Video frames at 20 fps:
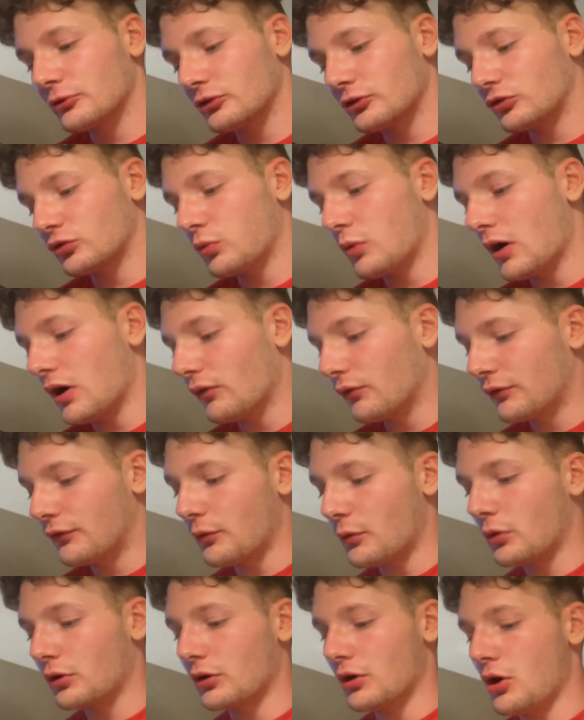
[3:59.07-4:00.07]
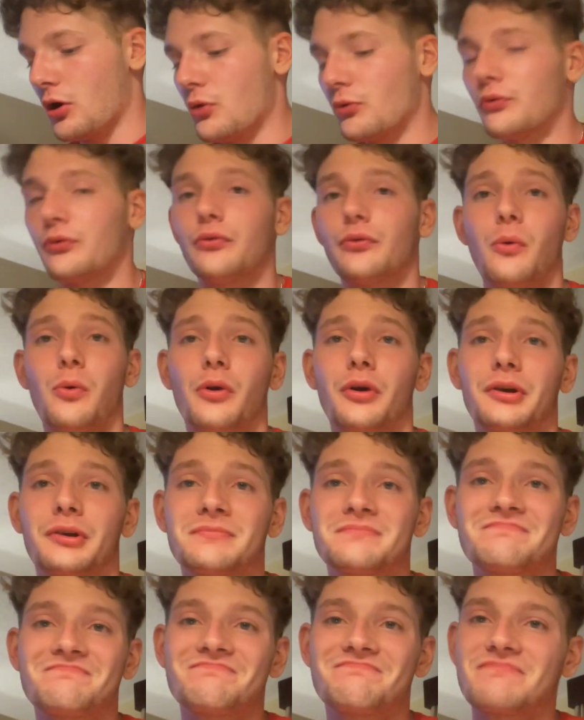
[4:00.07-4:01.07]
are 12404.
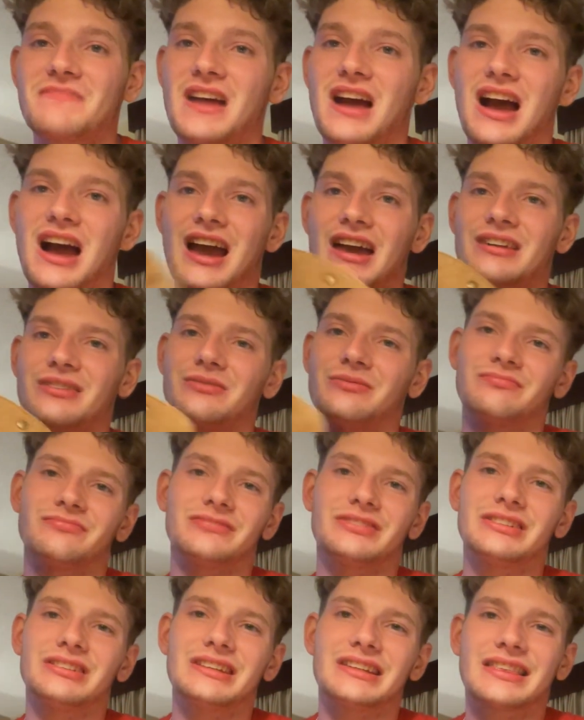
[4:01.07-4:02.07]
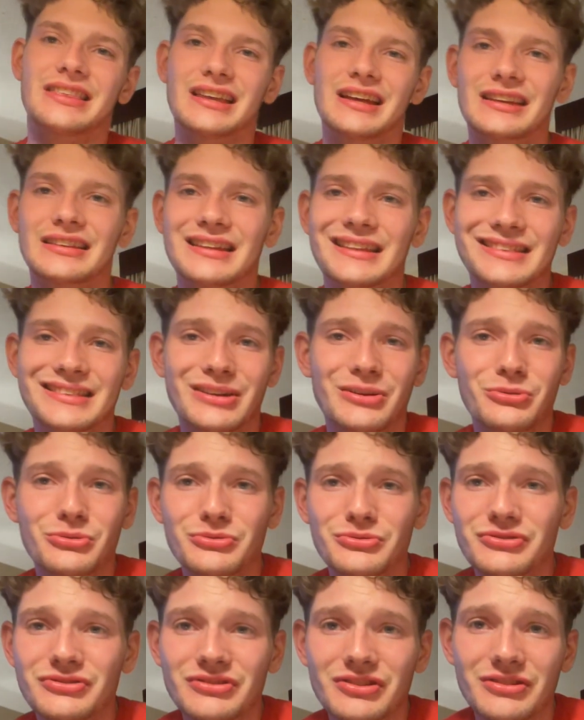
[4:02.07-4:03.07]
I don't really think that those